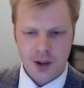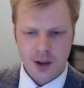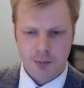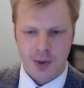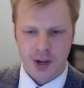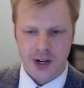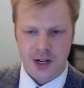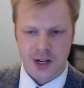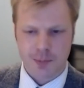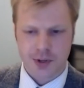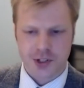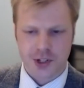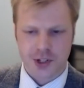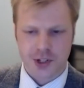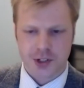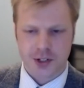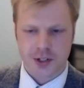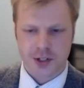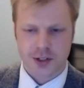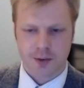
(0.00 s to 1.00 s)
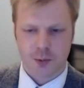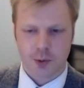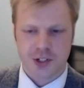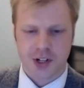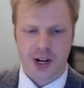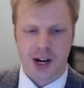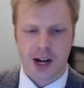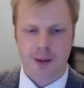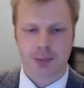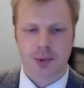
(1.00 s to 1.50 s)
Many positions of which
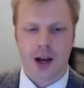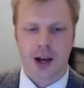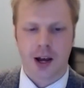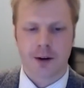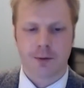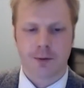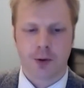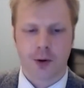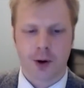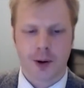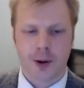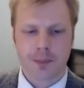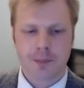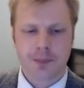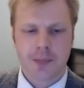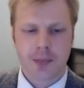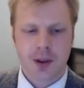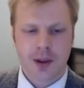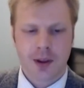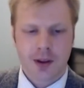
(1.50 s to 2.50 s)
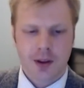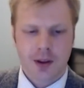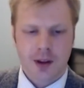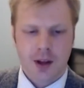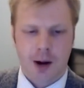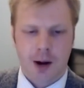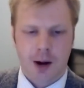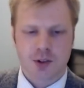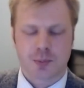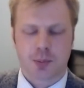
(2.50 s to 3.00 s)
I applied for,
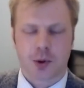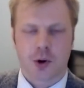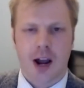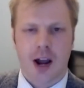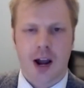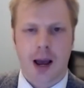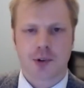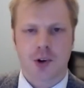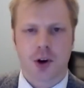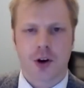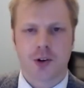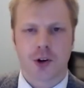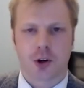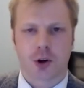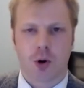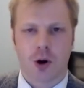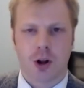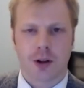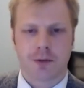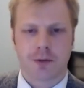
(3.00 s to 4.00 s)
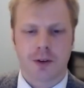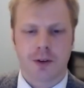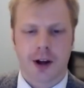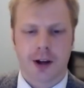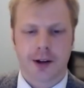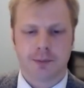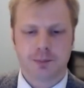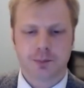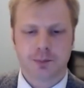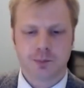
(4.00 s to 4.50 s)
I was perhaps
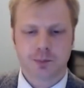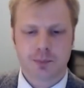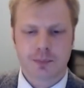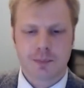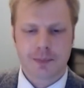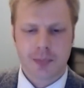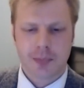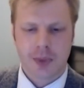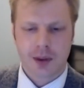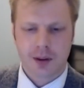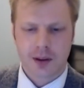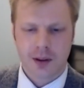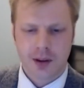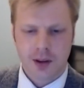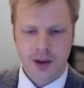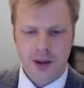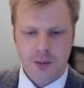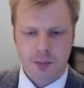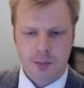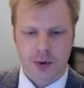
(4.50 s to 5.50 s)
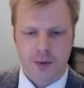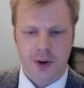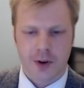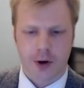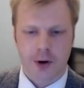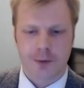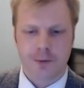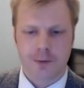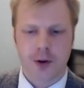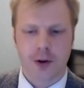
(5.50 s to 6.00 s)
underqualified, but
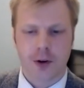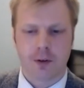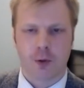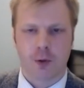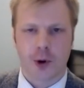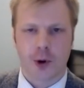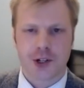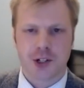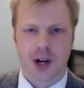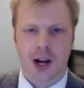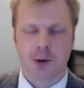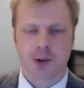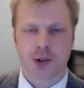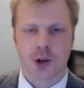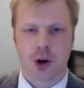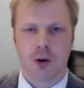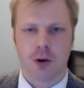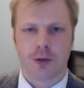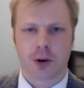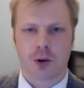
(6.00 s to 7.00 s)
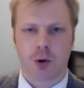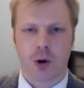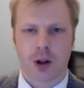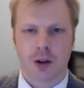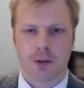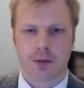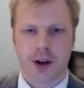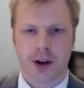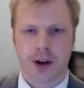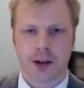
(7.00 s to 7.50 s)
very few of which I was
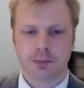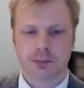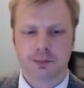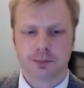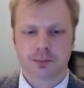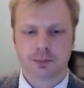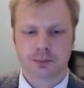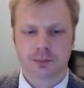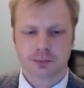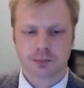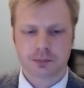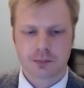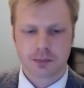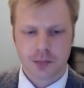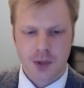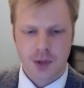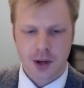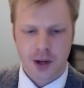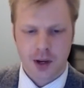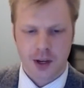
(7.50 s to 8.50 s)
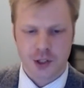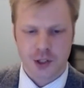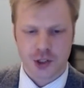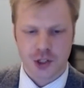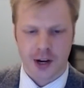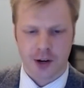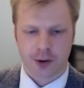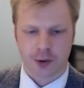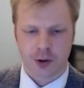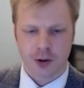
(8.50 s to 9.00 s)
overqualified. In
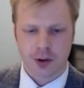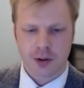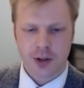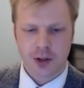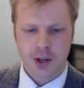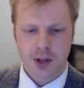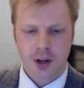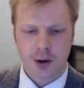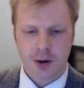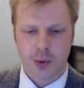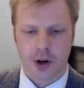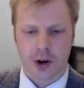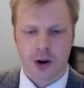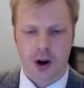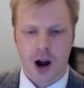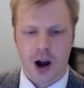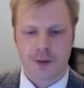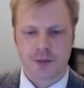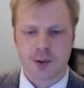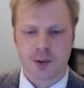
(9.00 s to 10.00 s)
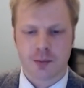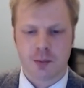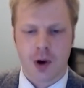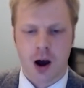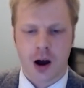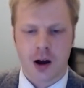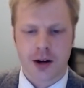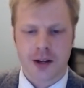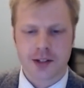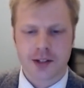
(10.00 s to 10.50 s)
general, we are often
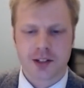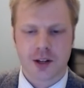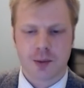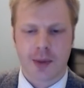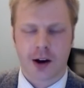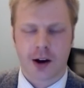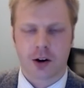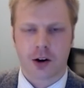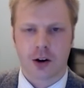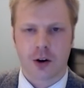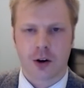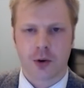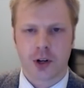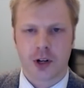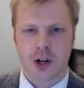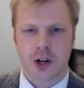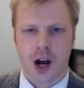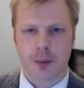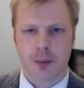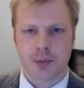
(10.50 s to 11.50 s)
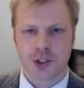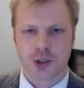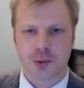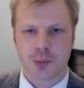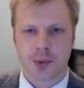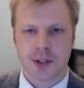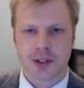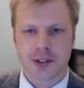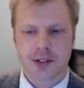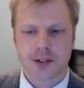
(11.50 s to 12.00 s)
modest about our own
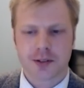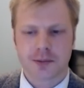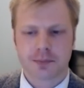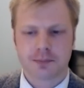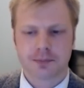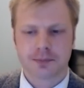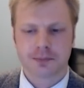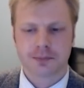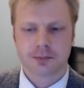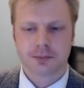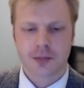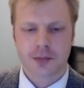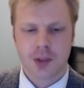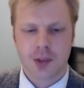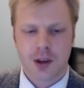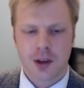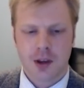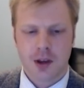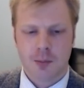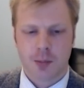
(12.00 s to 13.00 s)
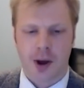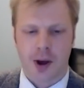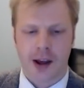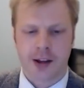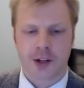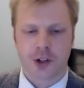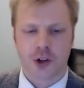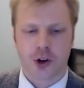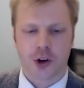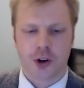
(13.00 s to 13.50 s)
accomplishments. But I
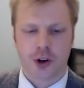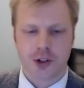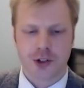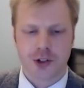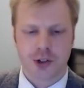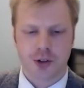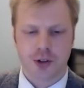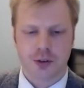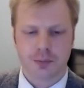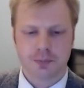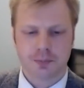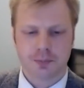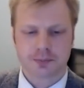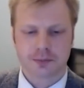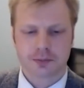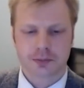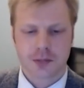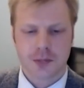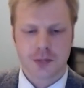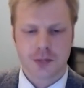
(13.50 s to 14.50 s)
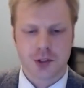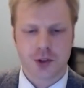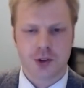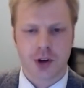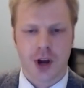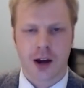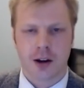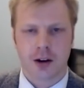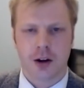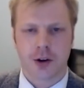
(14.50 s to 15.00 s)
encourage you, do
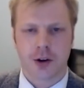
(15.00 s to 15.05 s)
not